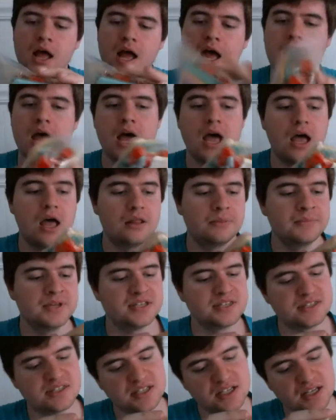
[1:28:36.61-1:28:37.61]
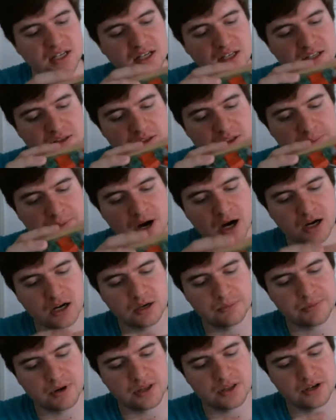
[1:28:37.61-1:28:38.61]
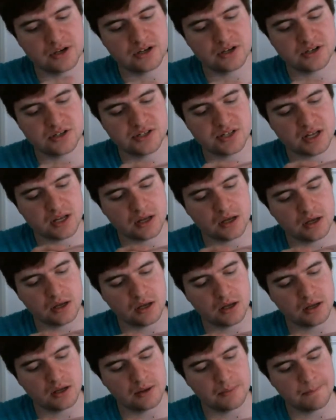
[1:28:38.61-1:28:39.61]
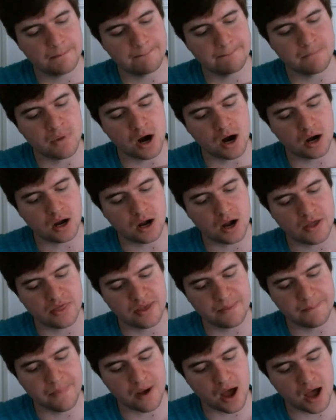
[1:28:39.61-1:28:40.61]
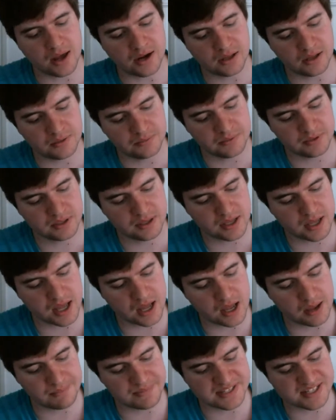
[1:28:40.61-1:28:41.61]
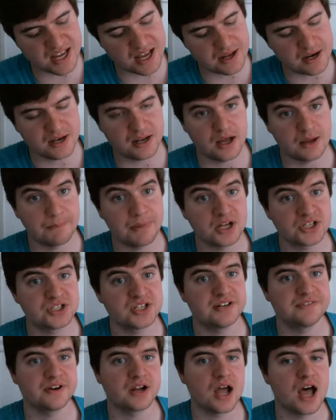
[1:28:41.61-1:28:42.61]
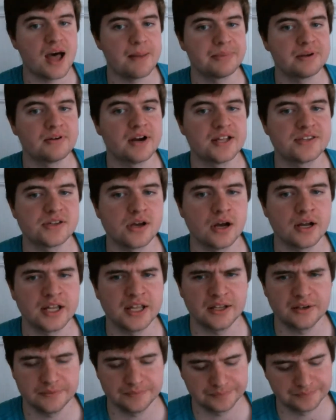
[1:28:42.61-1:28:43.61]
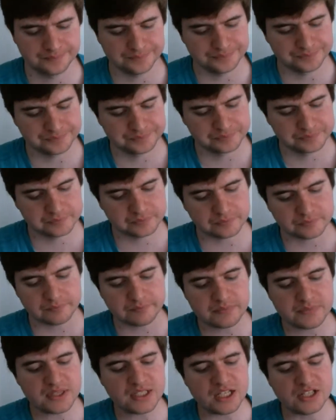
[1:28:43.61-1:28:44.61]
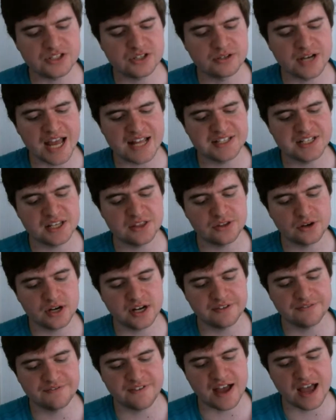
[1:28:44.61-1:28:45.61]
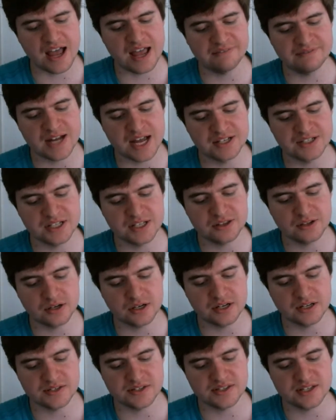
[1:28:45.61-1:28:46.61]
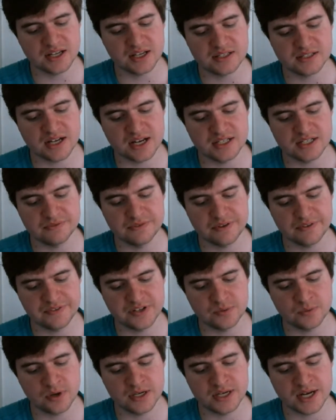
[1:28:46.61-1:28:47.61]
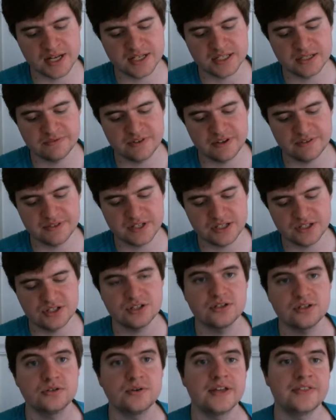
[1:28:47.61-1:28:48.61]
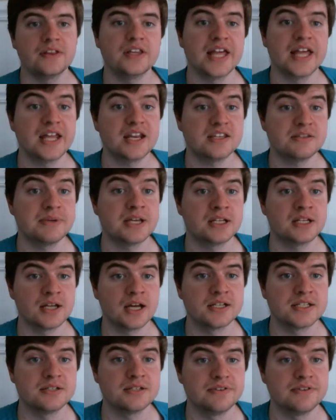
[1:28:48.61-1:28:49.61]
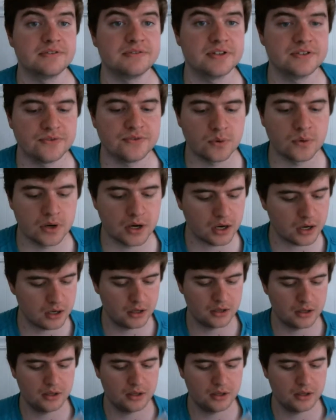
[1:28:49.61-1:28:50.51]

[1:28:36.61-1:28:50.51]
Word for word: Uh, let me see. The Parker Brothers mark on the bottom. Um, it's got a bunch of different copyrights on it. So 1935, 1936, 1951, 1952, and the latest being 1954.